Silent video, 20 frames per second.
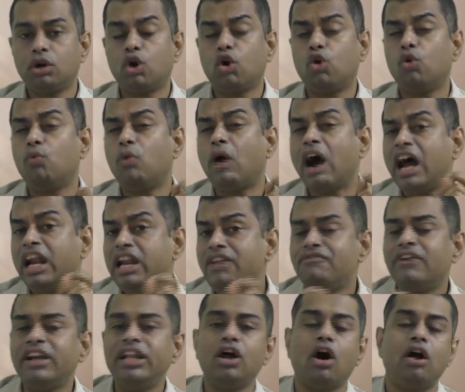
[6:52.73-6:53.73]

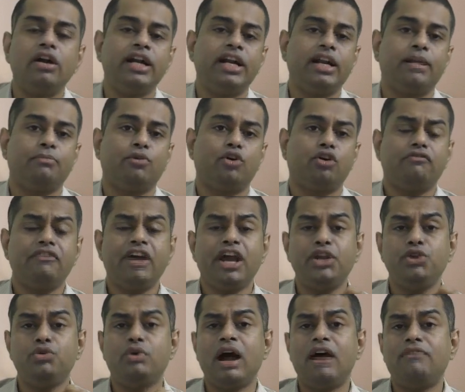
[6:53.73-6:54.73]
qualify the audit report, where
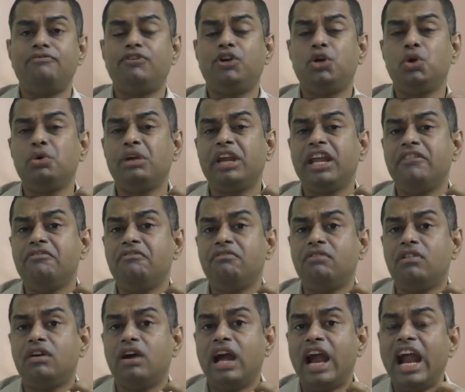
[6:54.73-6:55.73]
you have to give
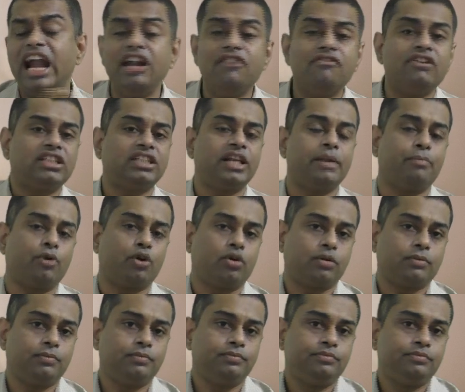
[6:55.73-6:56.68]
adverse report.